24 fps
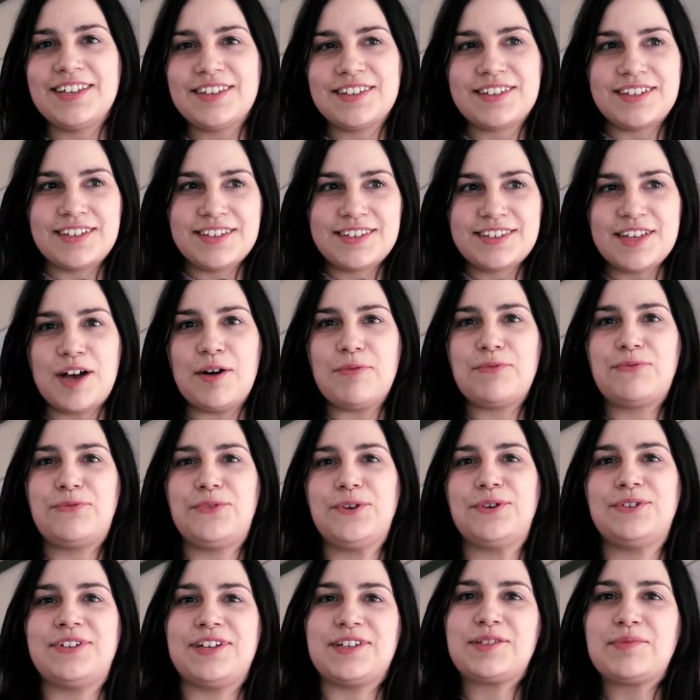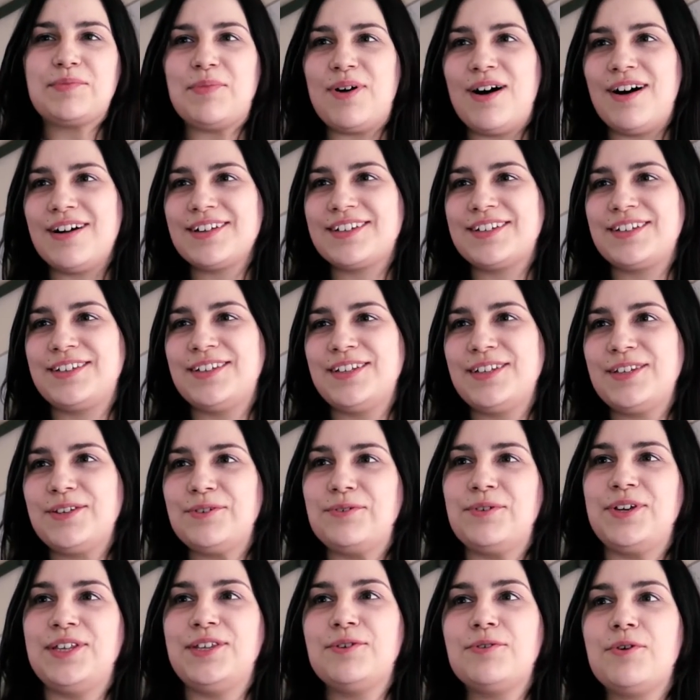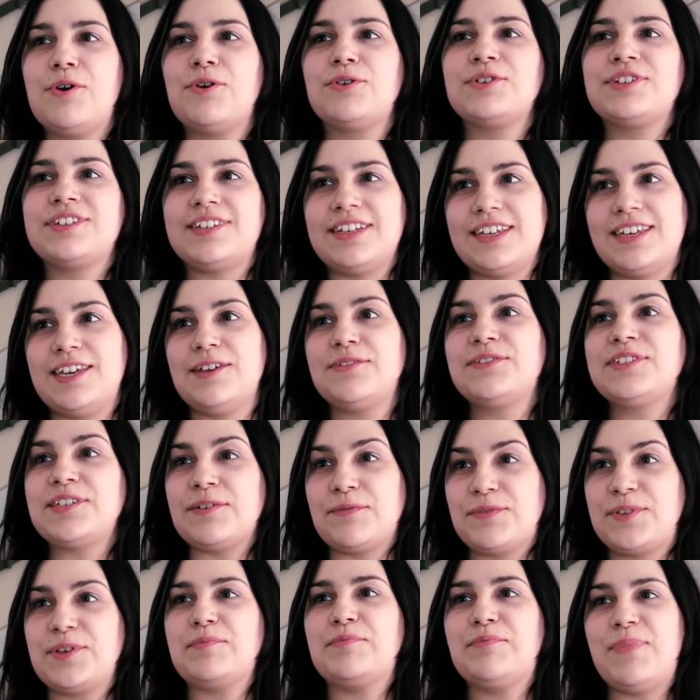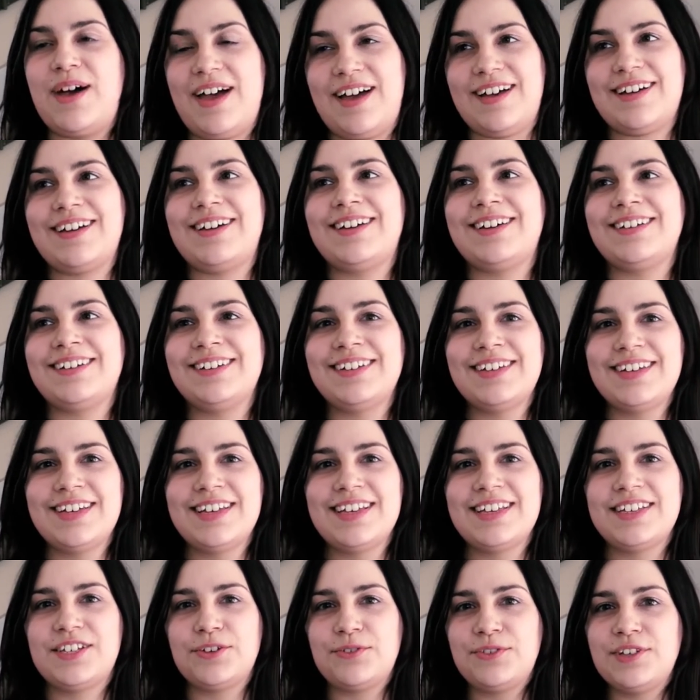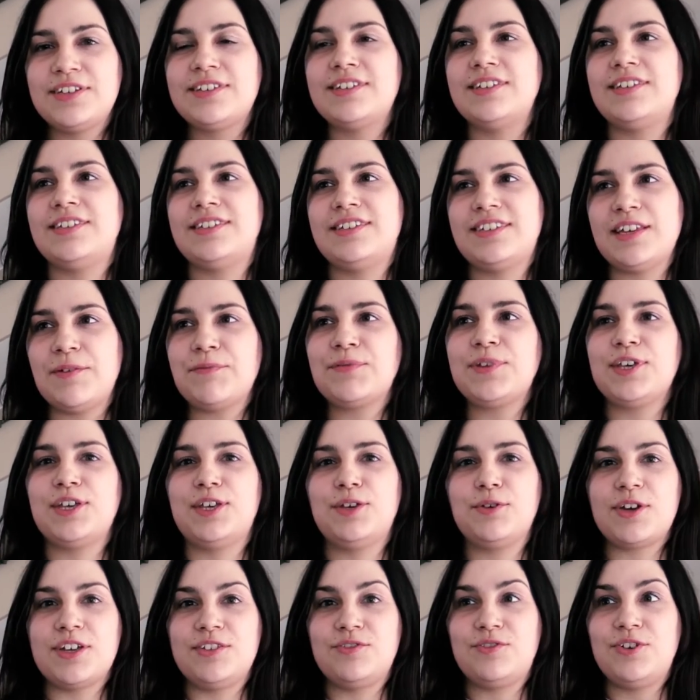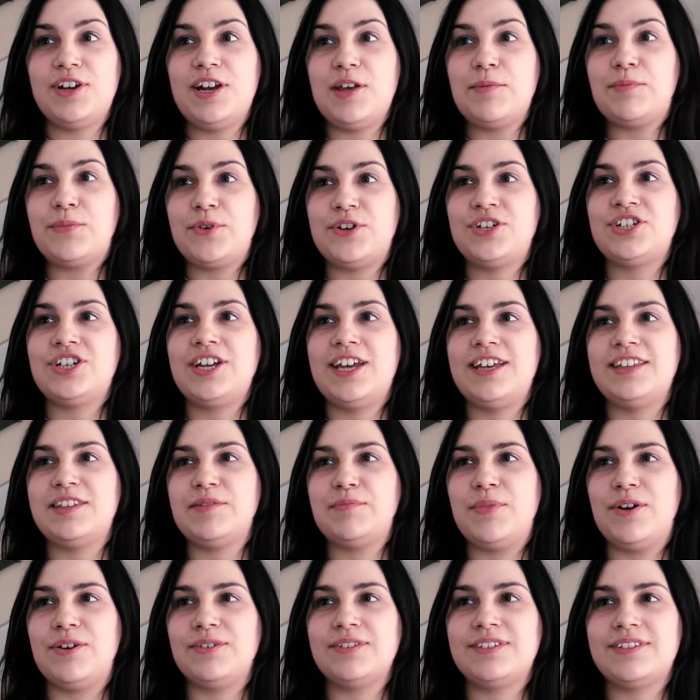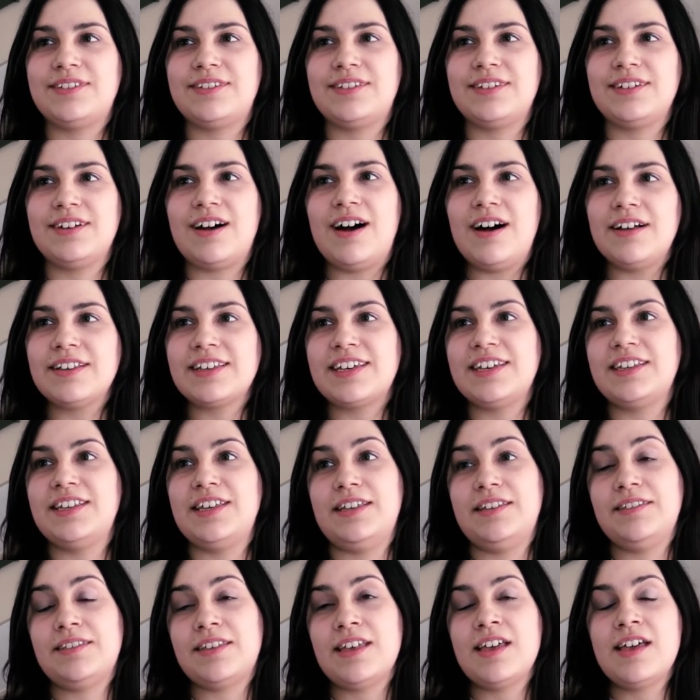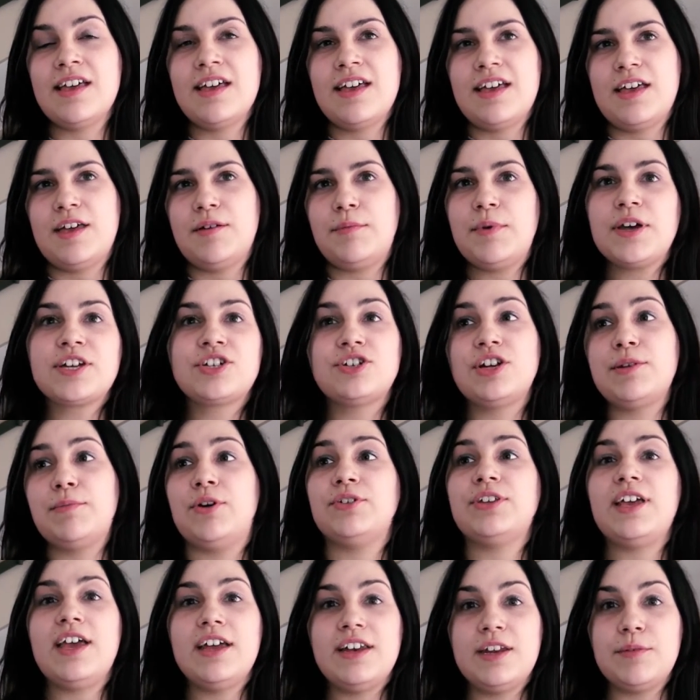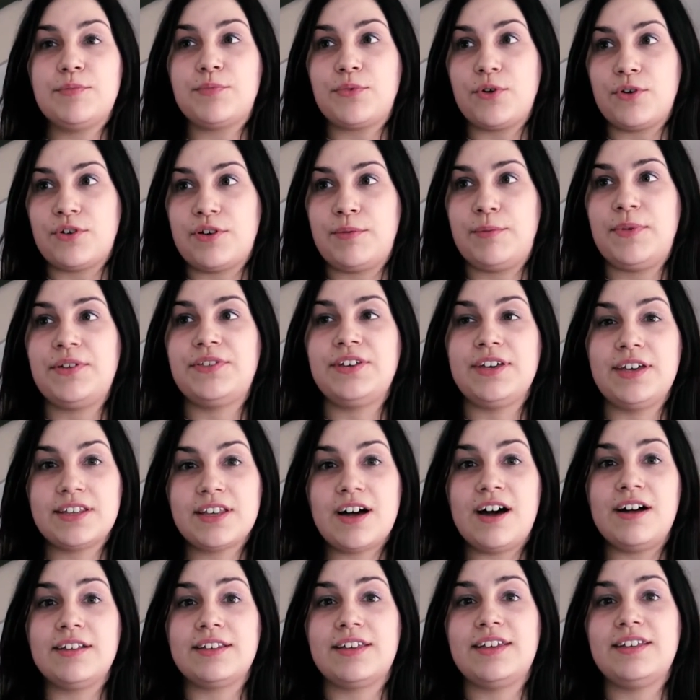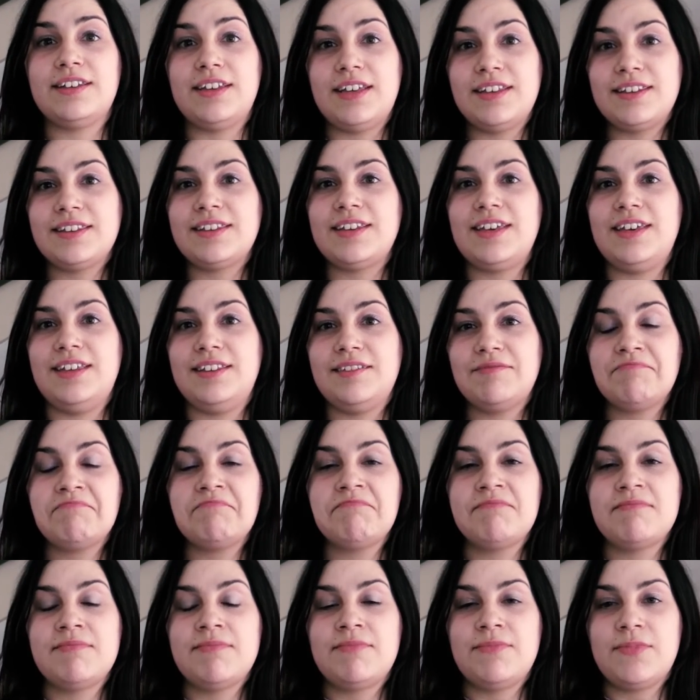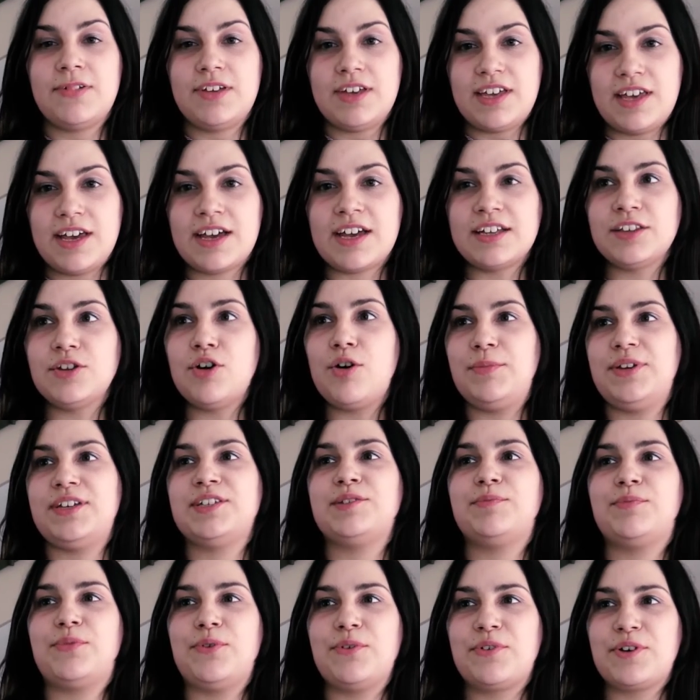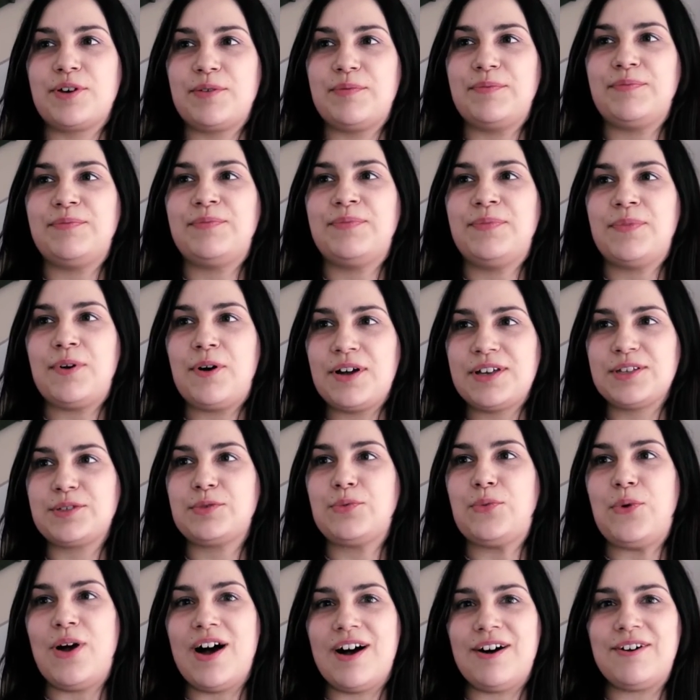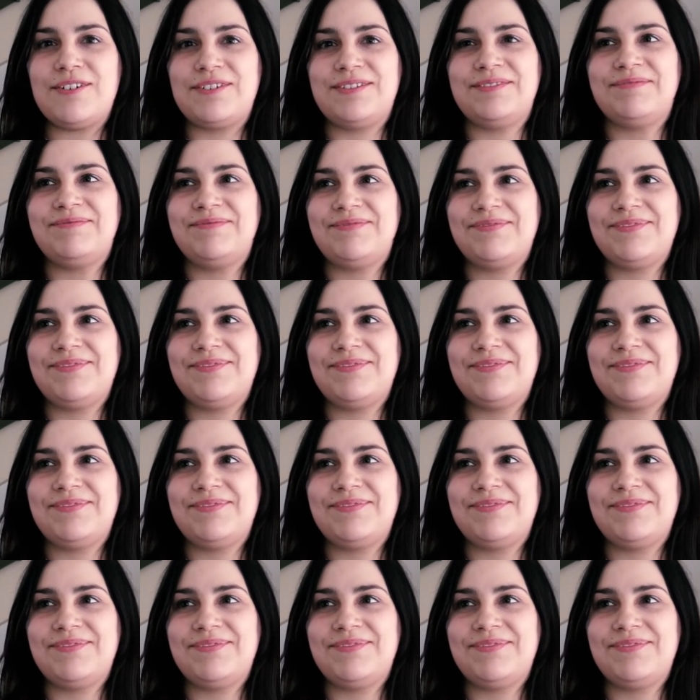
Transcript: in some field are smarter than you, and you also give something back. So this is something you can really appreciate about Hanken, and actually about any program, I think, at Hanken and in economics program as well.